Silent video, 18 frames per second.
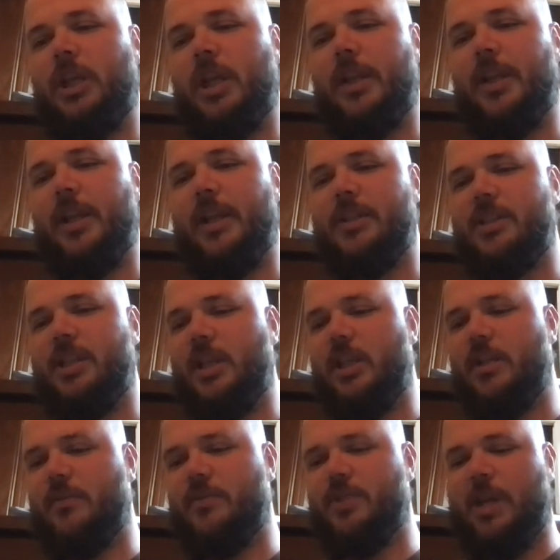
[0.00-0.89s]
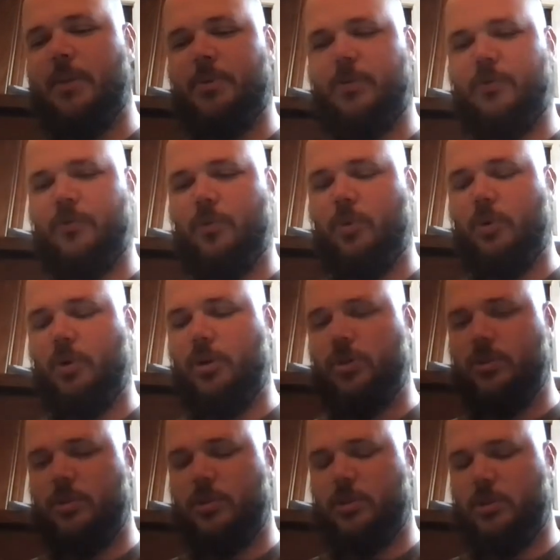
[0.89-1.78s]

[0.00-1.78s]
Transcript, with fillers: And that is the end of chapter four.